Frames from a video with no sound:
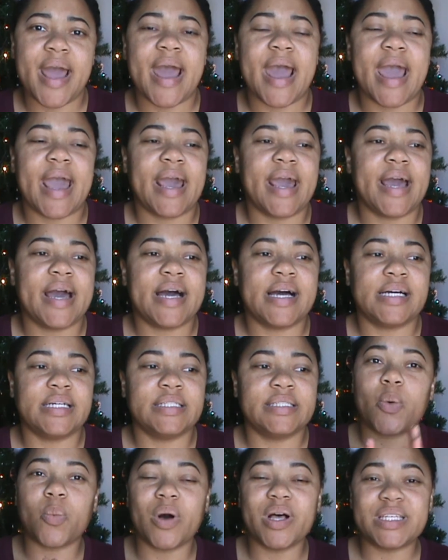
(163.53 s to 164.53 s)

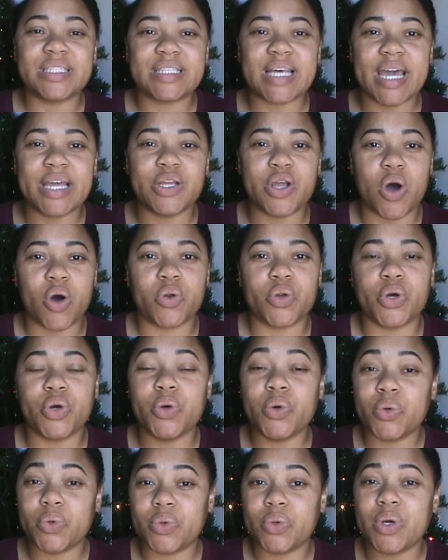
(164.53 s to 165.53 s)
and once they known
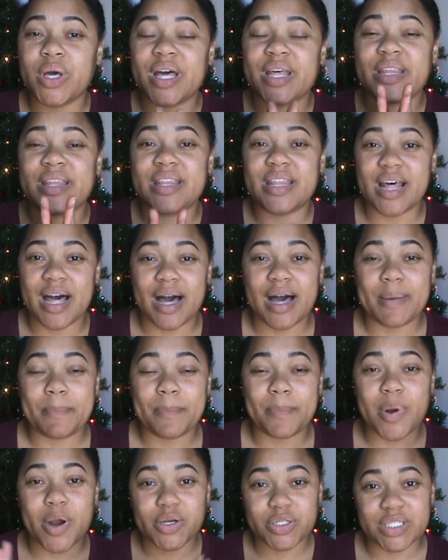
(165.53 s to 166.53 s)
who that
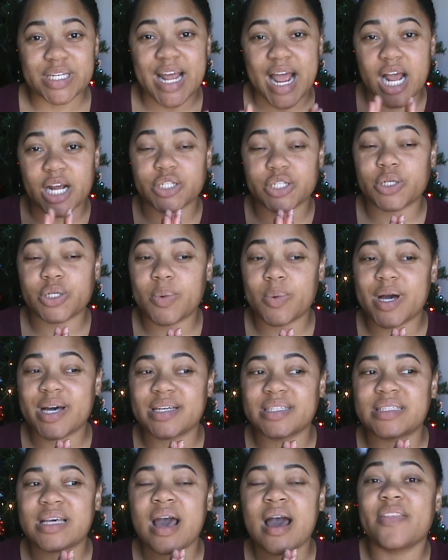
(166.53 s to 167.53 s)
person actually
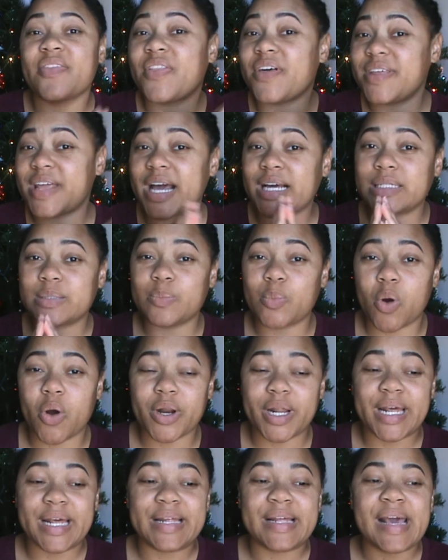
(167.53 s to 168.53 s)
was, the next
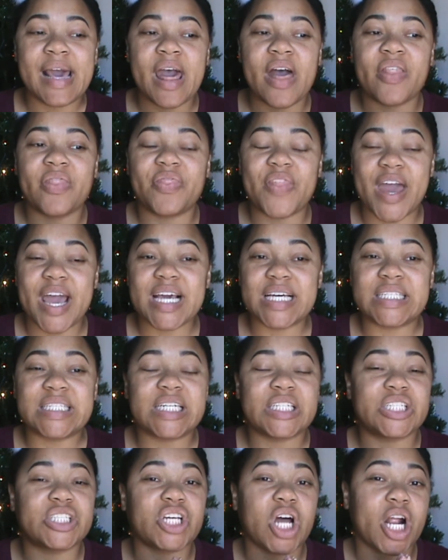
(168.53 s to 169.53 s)
morning things just
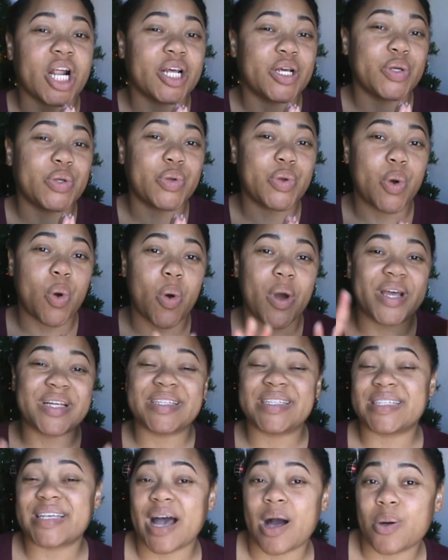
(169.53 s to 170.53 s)
started going
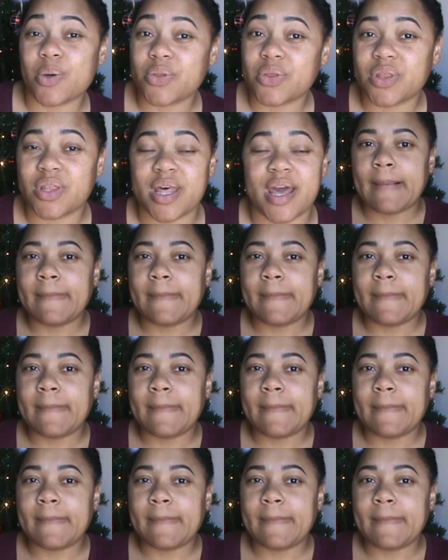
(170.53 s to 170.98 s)
south.